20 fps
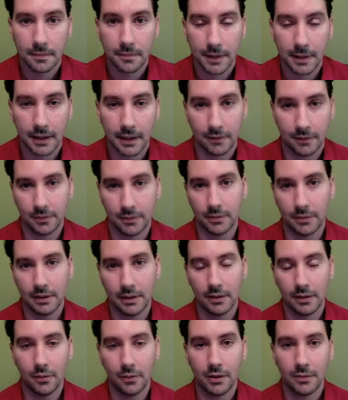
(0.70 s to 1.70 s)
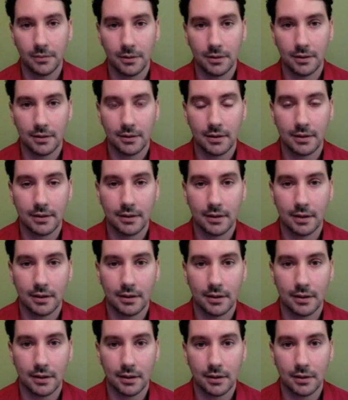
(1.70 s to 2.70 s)
Hi everyone, and welcome to this lesson on
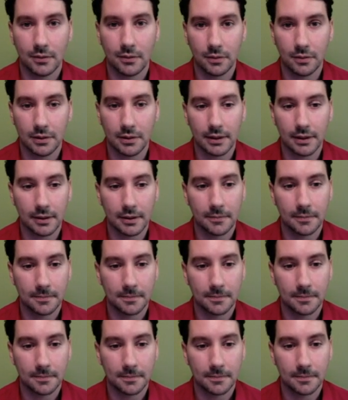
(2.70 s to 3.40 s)
deductive reasoning.